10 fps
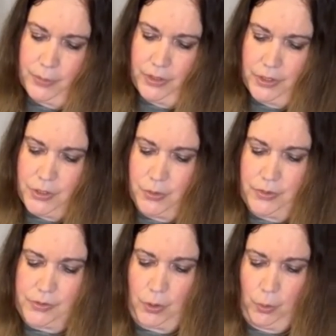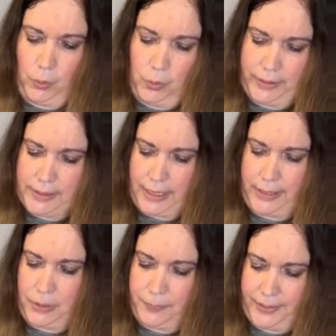so we're gonna do this whole
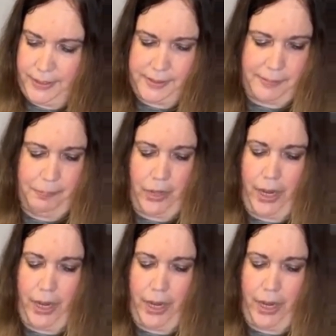entire piece